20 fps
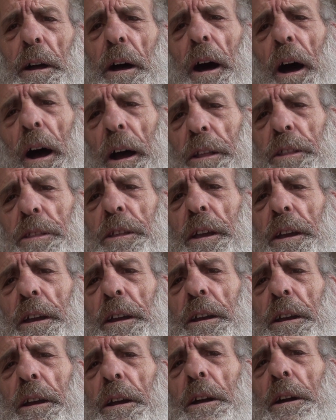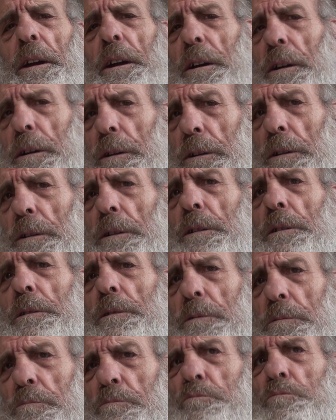I think uh,
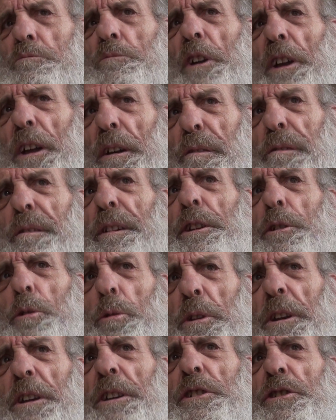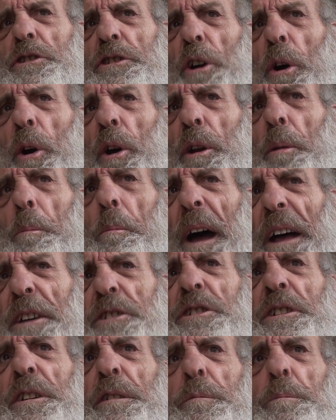if we do this on a
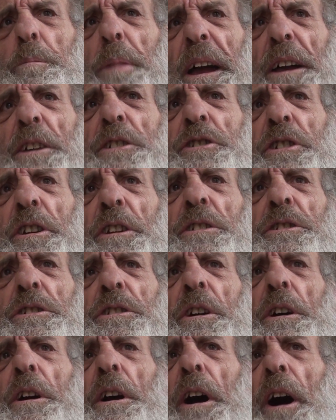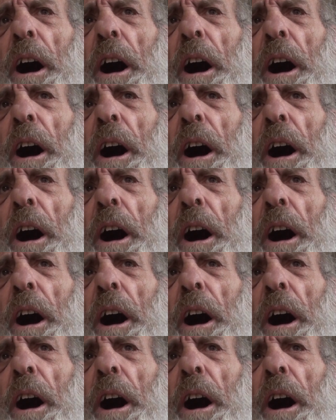massive basis,